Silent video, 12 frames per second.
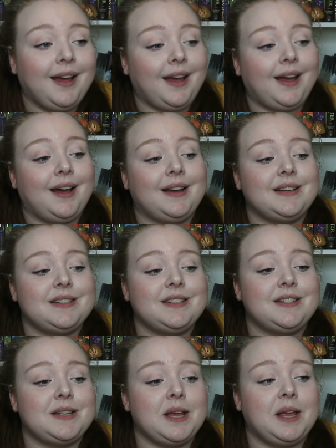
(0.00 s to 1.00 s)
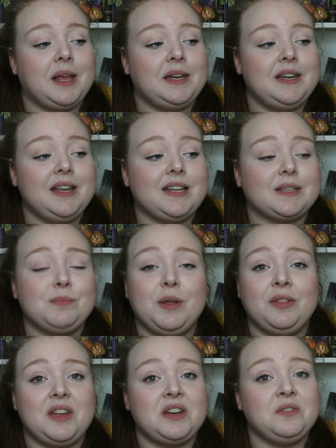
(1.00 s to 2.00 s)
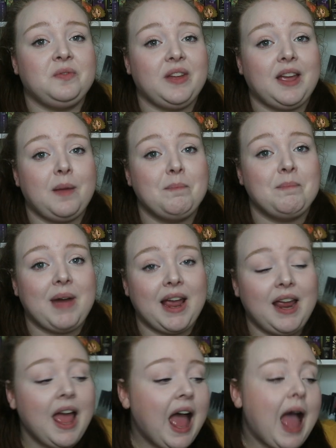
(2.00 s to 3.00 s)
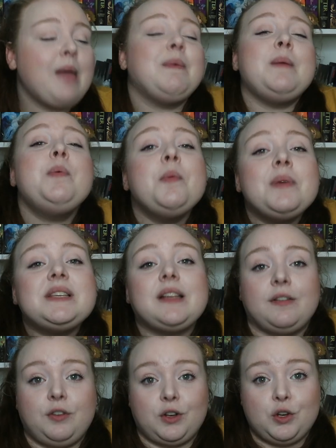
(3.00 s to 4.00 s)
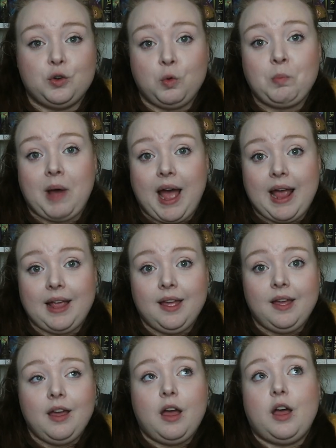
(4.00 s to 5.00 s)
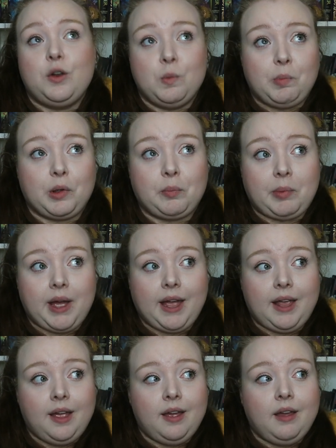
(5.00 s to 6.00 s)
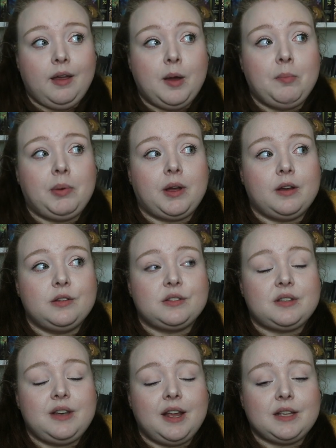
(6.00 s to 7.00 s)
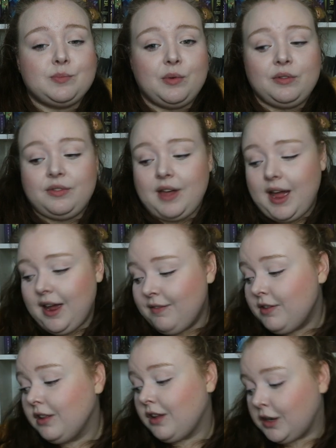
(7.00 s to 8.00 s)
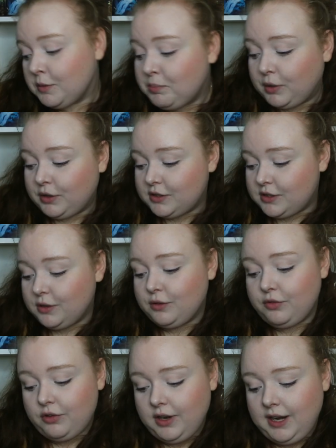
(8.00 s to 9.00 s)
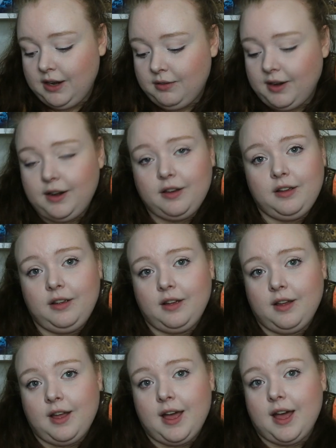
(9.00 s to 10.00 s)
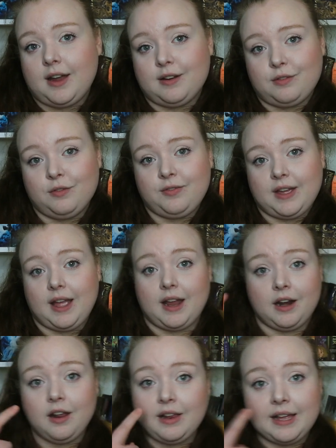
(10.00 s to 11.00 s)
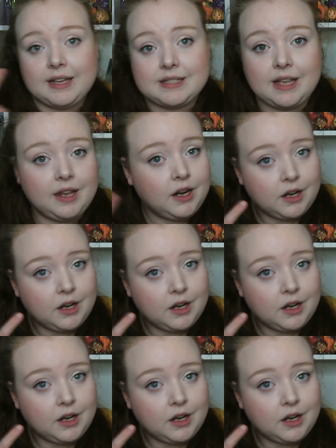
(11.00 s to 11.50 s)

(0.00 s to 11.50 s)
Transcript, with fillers: And next month I don't think I might put myself on a no book buy, because next month I have a lot of books to go through here right now, and I don't think, and like I said,